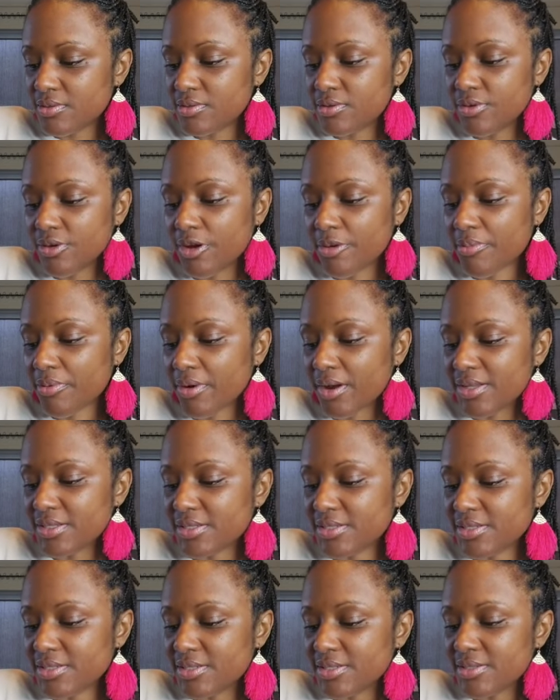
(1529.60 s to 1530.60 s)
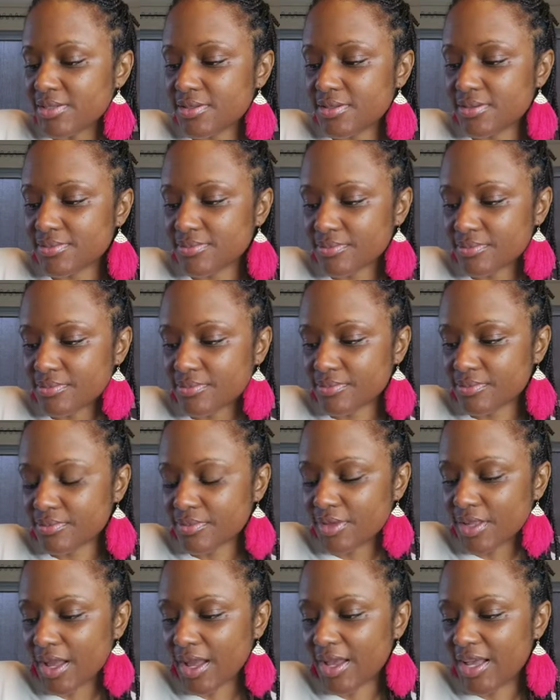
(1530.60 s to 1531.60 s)
to your process.
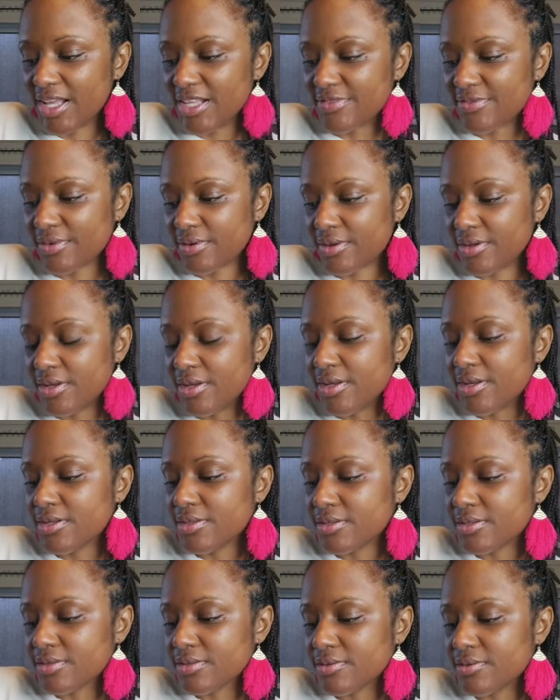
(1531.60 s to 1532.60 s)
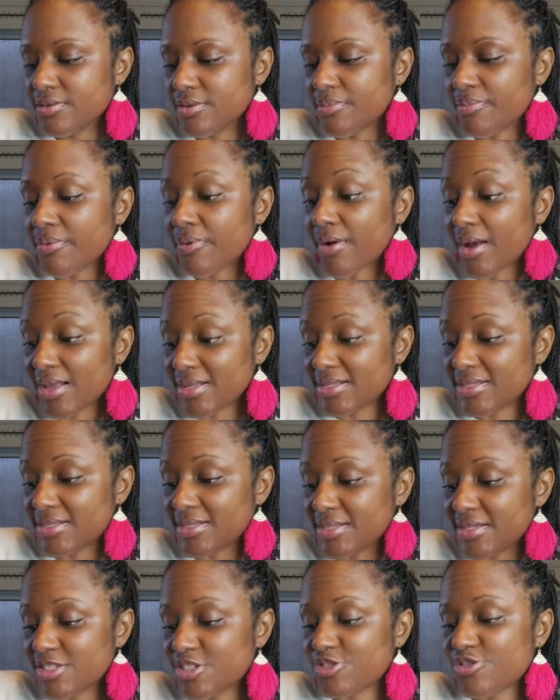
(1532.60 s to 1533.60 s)
God has me. To the
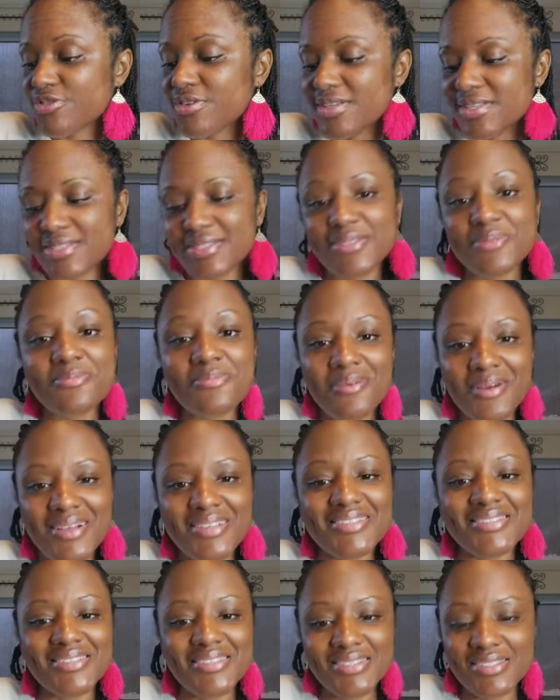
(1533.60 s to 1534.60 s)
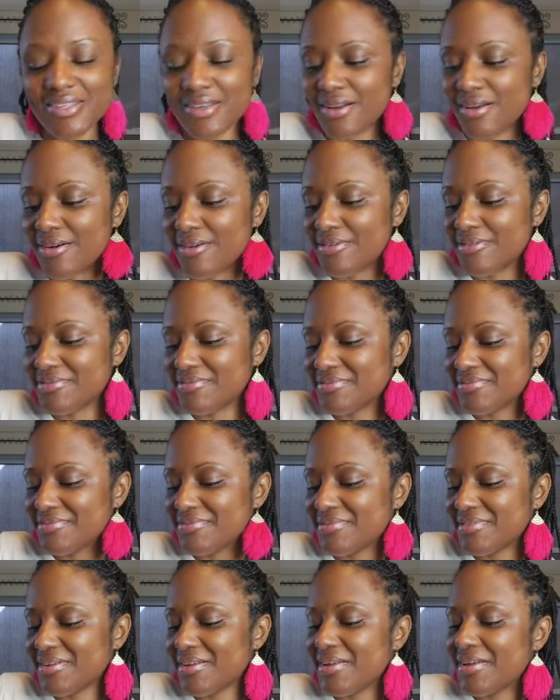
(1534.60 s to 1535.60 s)
process. Trust the process, y'all.
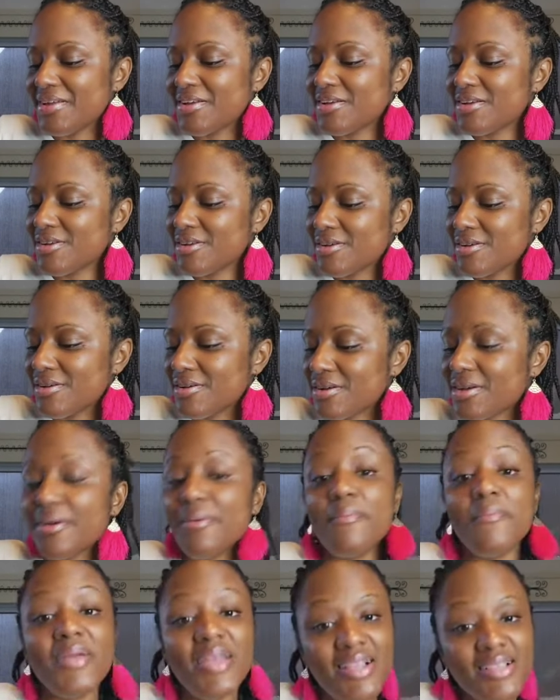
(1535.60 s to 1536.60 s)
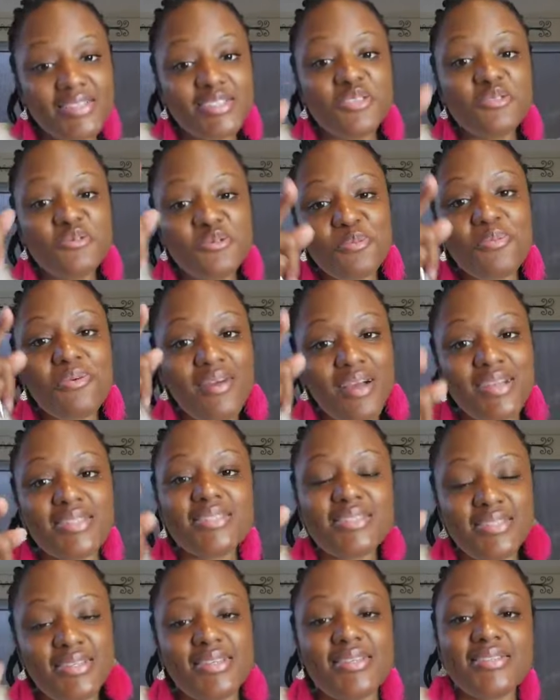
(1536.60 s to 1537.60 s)
Commit to the
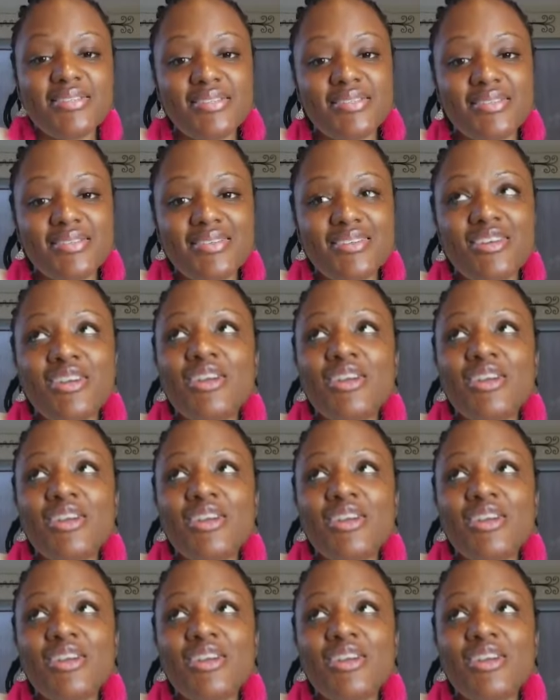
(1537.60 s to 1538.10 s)
process.